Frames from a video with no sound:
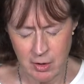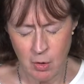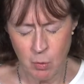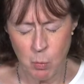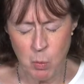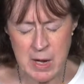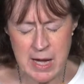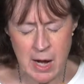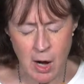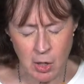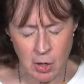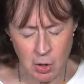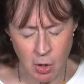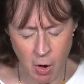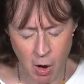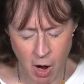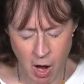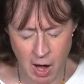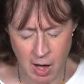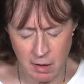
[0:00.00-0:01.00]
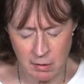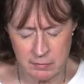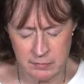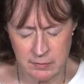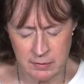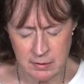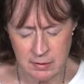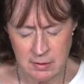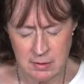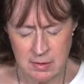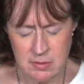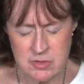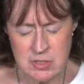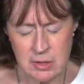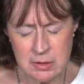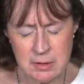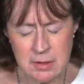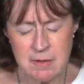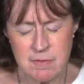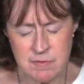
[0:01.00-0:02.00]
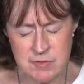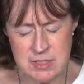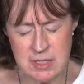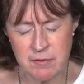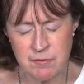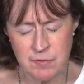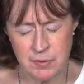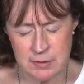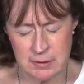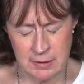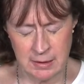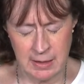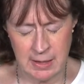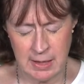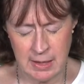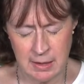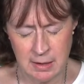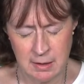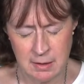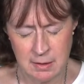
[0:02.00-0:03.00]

we are called to live differently